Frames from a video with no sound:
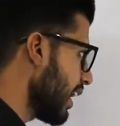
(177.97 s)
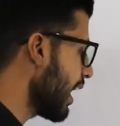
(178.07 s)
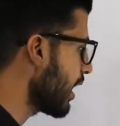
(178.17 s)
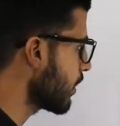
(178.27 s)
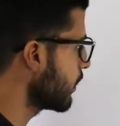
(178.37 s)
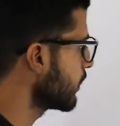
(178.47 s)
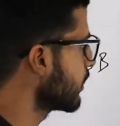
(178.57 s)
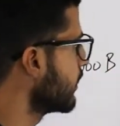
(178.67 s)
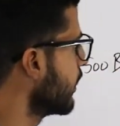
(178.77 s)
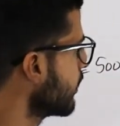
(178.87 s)
Add all
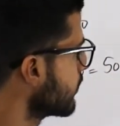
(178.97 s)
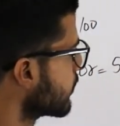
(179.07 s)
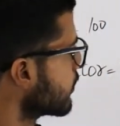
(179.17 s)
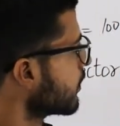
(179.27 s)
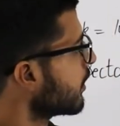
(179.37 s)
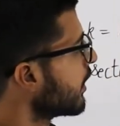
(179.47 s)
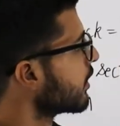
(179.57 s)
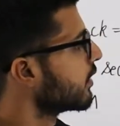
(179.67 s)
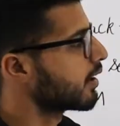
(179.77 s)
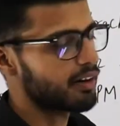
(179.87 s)
the readings,
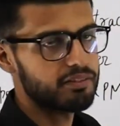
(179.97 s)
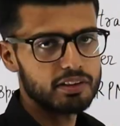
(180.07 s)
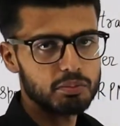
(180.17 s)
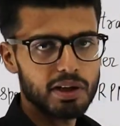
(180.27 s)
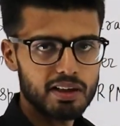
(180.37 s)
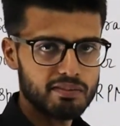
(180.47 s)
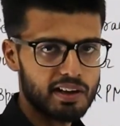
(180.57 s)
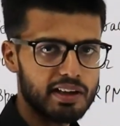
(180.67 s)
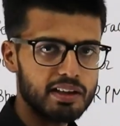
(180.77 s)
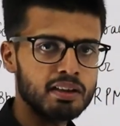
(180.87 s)
take their average by
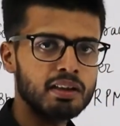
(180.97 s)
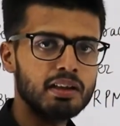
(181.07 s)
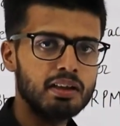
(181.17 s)
dividing